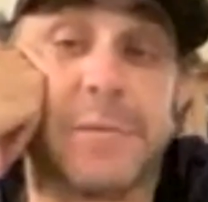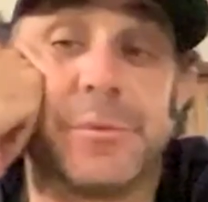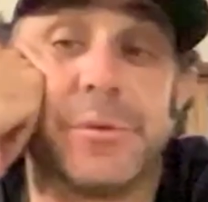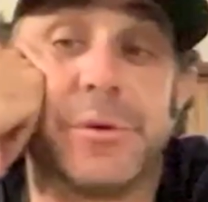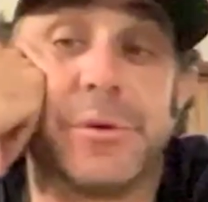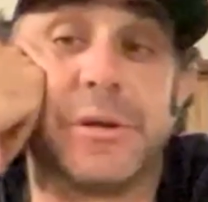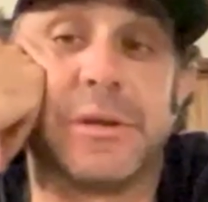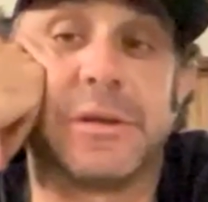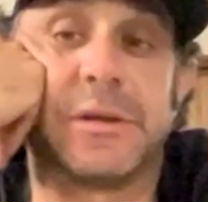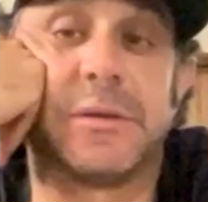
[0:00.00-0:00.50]

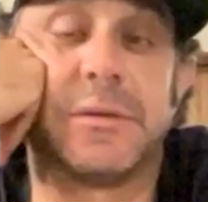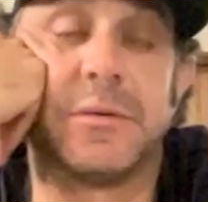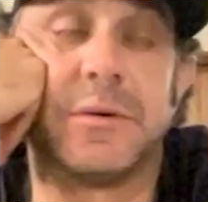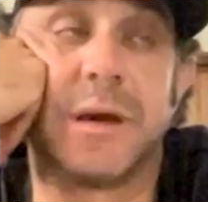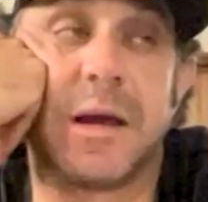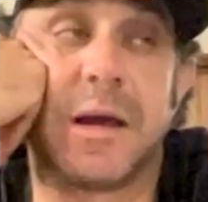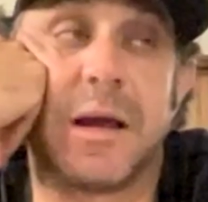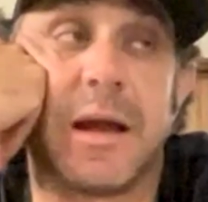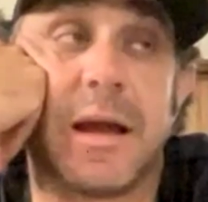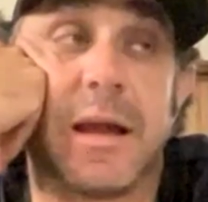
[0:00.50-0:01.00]
really,
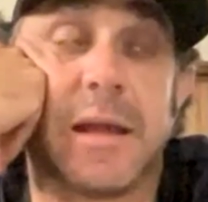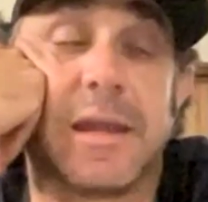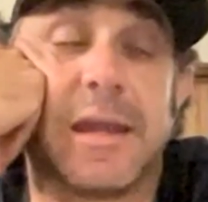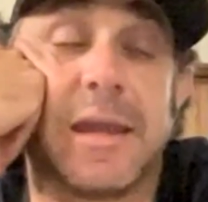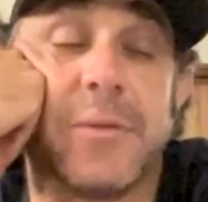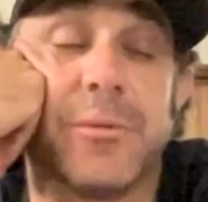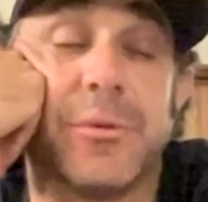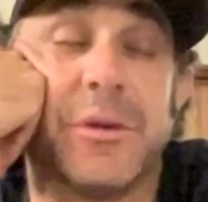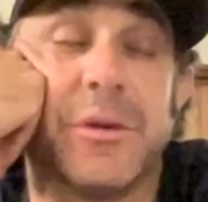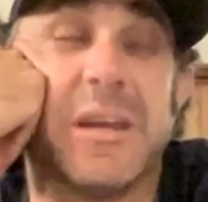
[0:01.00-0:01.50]
I
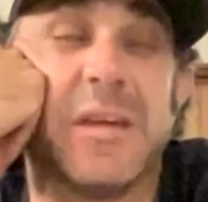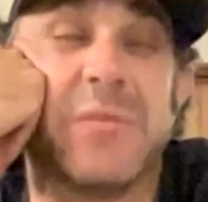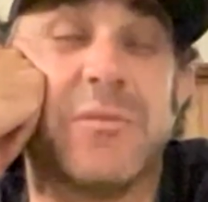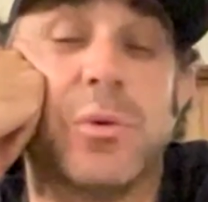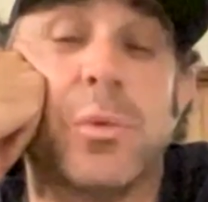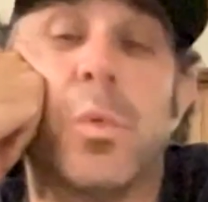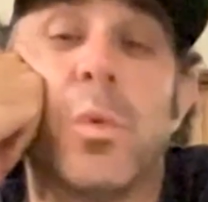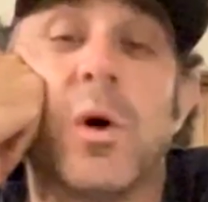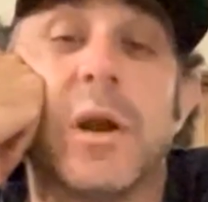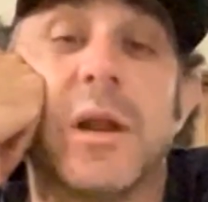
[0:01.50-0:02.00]
can't really give
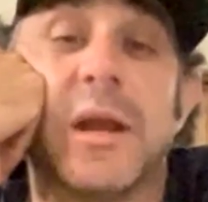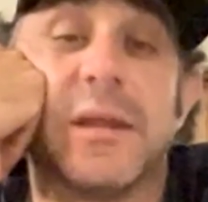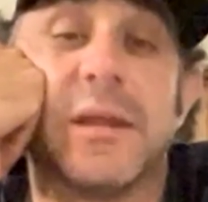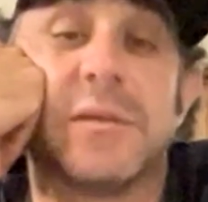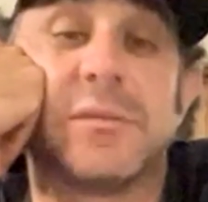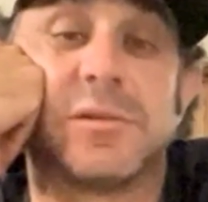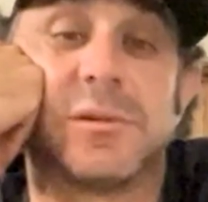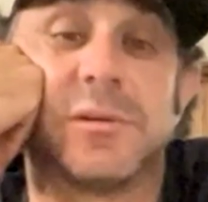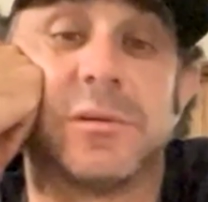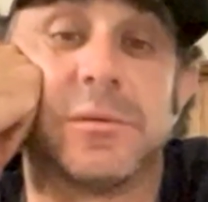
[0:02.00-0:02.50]
you one
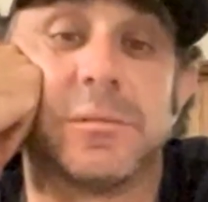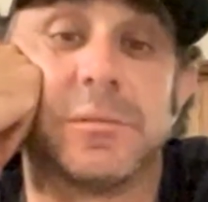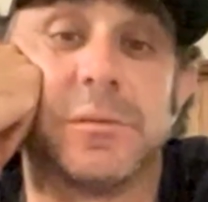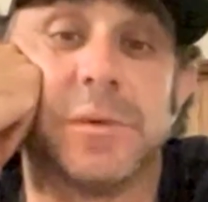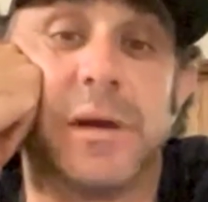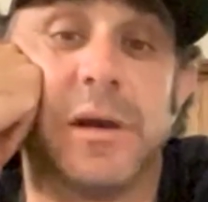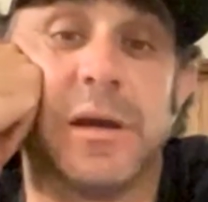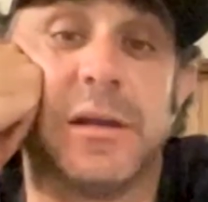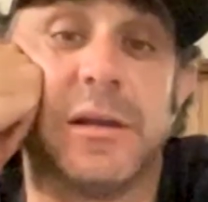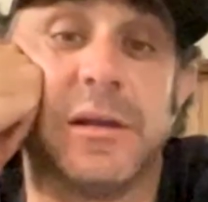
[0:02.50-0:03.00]
answer,
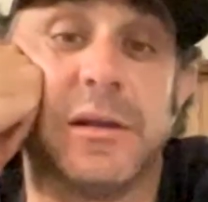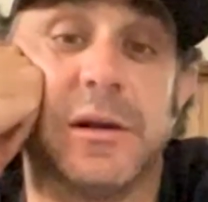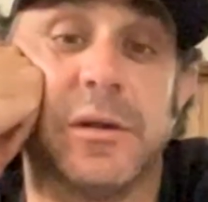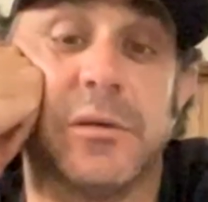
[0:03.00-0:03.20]
right?